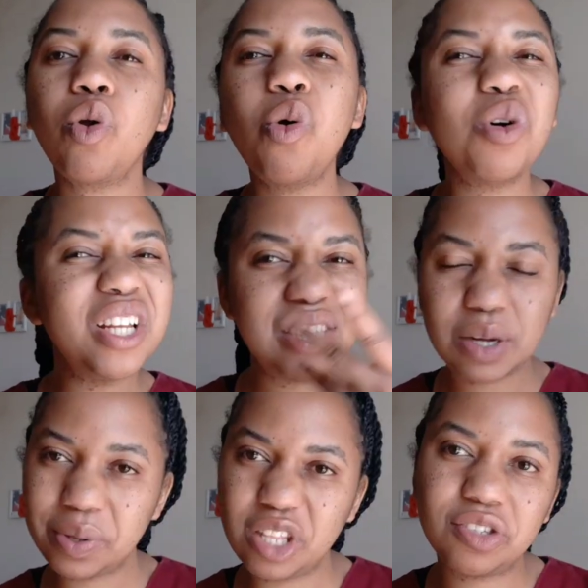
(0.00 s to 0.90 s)
or let's
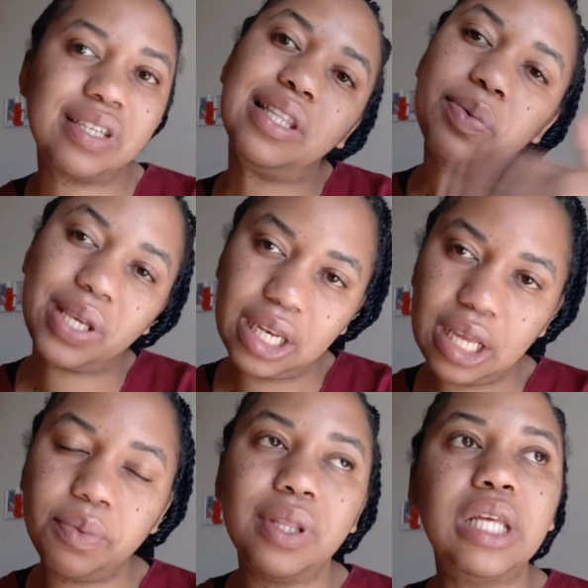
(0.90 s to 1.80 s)
start with nursing, then we can
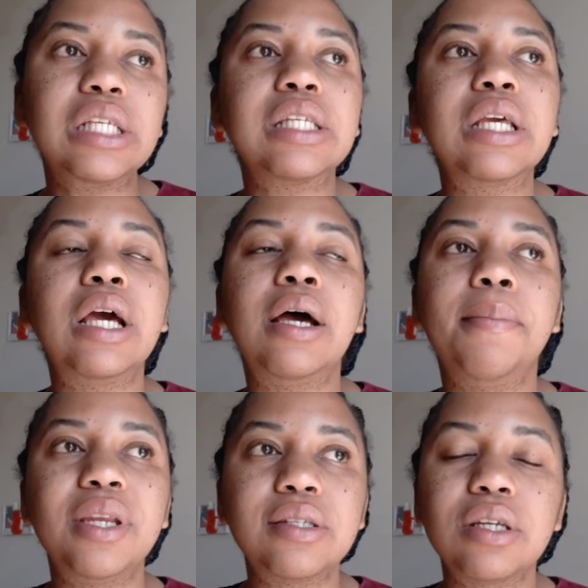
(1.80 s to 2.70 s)
end with nursing, uh,
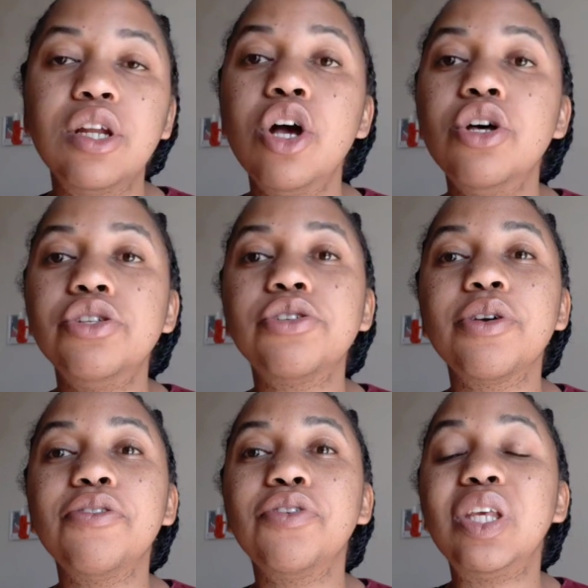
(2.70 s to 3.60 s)
medicine. So
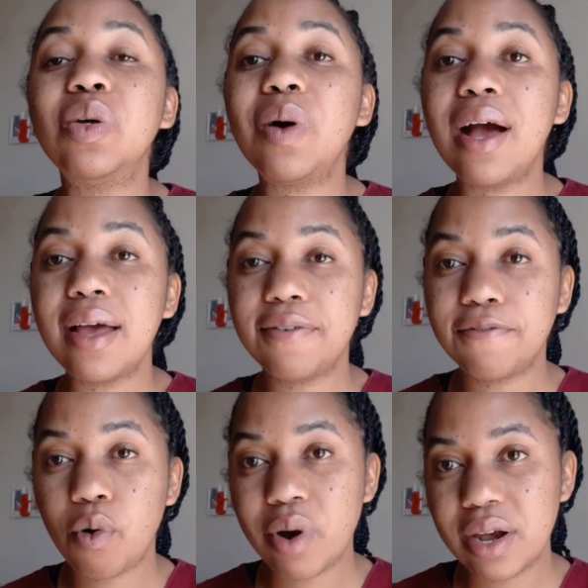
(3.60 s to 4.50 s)
if you are a
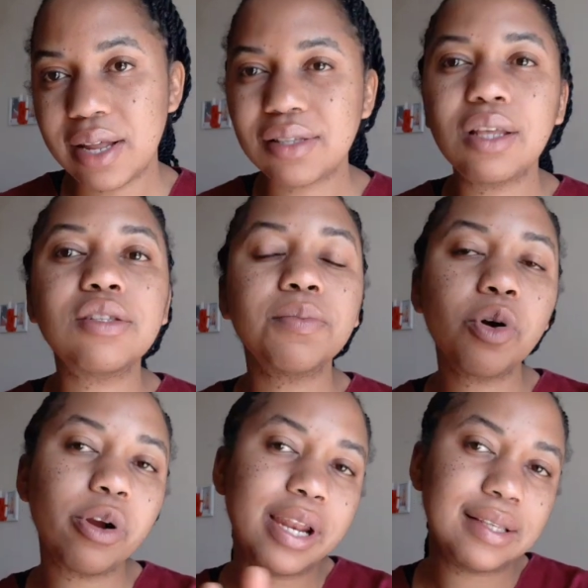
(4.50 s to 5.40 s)
foreign nurse, it's
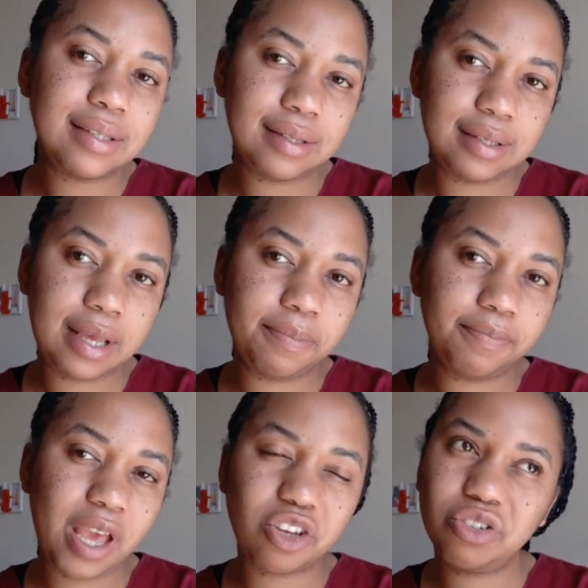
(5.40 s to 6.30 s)
more or less the same,
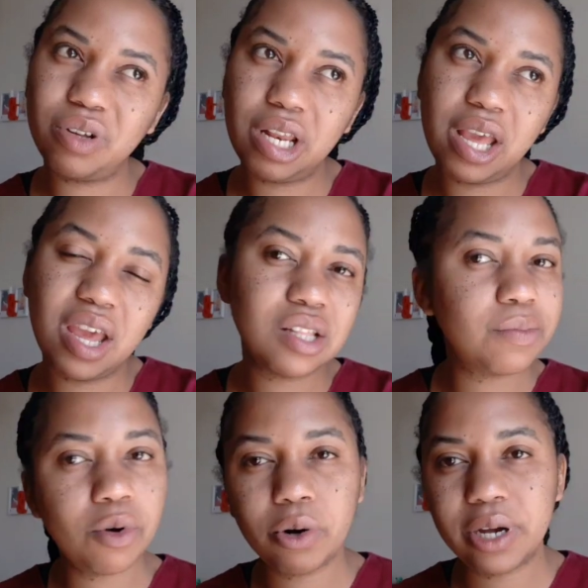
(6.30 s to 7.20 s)
actually. It's
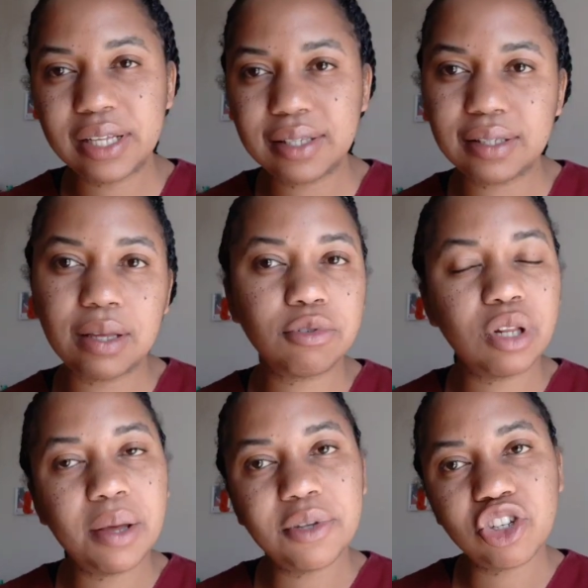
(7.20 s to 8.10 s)
more or less the same. So
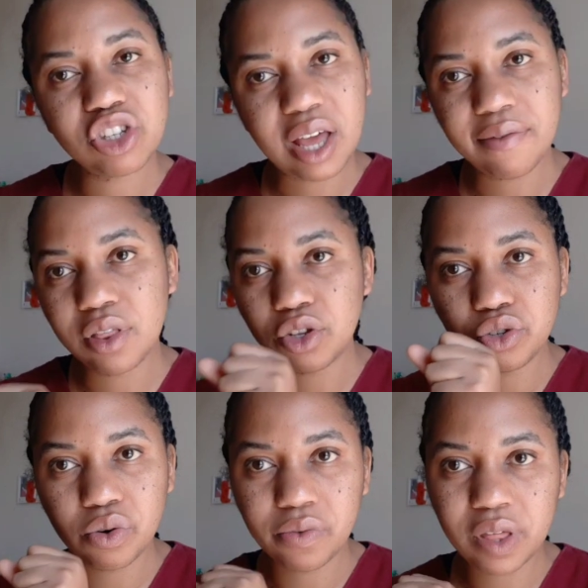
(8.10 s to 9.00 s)
let me just cover the
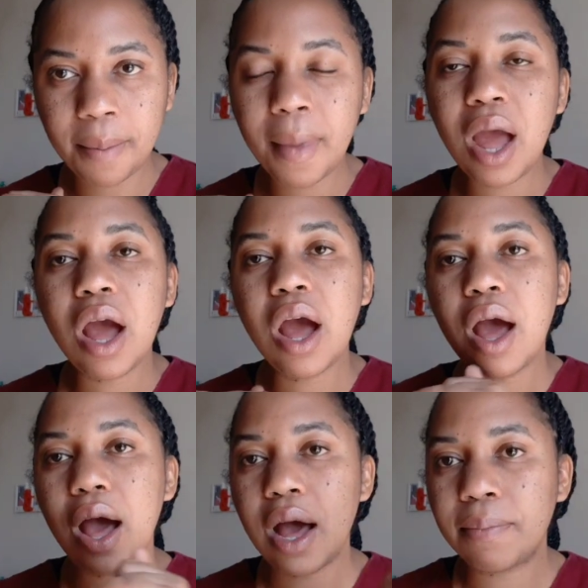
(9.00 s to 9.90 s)
two of them
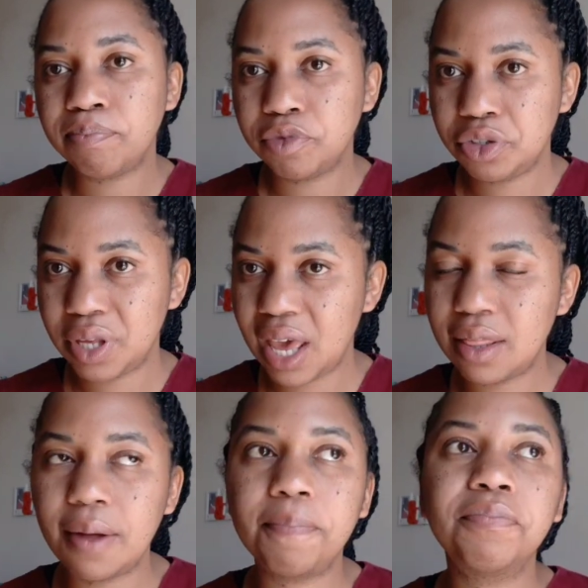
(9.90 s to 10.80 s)
um, together.